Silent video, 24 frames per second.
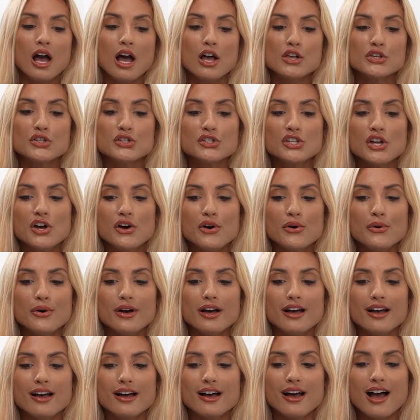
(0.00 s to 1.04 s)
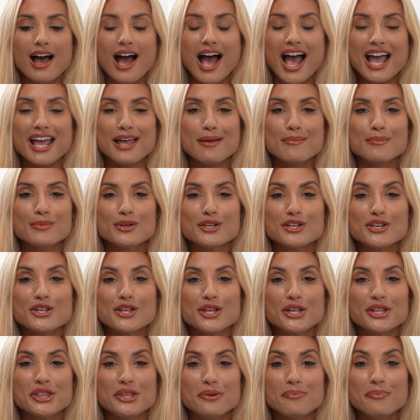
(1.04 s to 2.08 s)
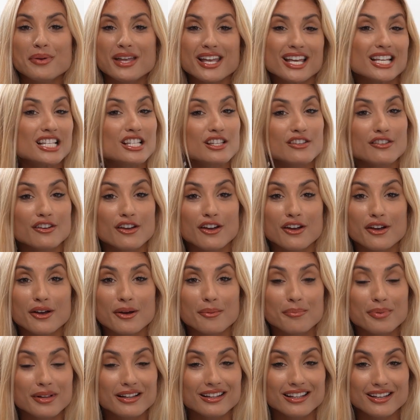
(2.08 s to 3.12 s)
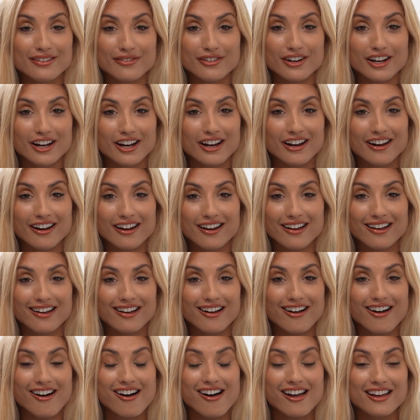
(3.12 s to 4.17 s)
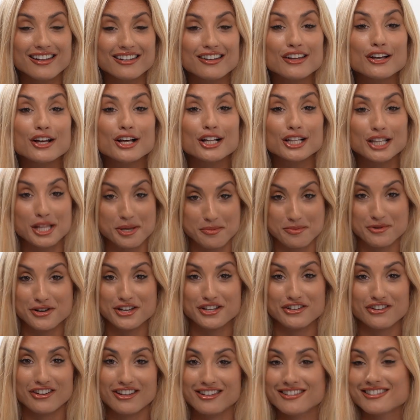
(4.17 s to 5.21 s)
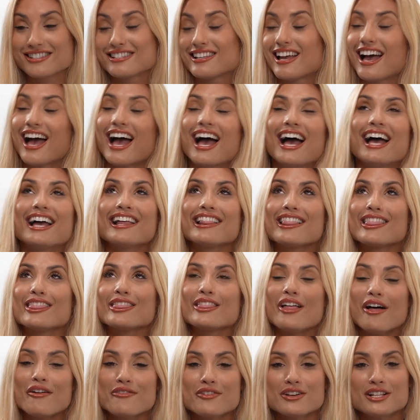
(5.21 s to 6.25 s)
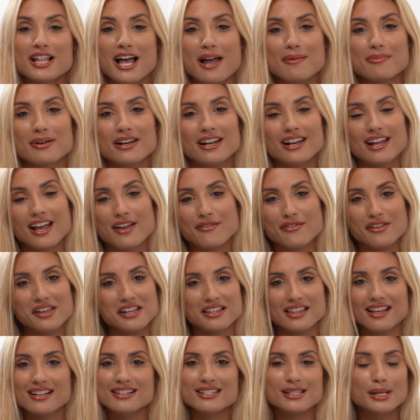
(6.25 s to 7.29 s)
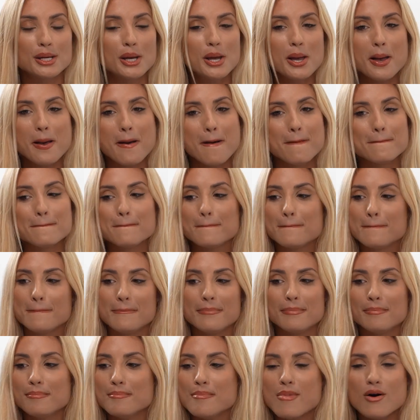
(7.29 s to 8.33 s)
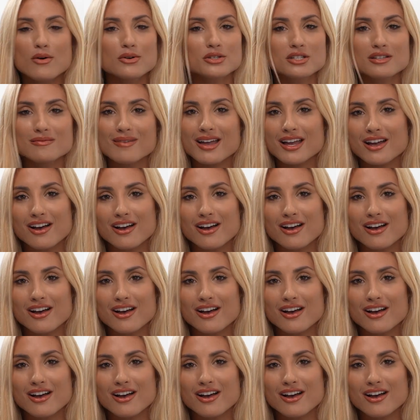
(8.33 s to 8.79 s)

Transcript: So I am the biggest believer on collaborations. I love collaborating. I feel like that's most of my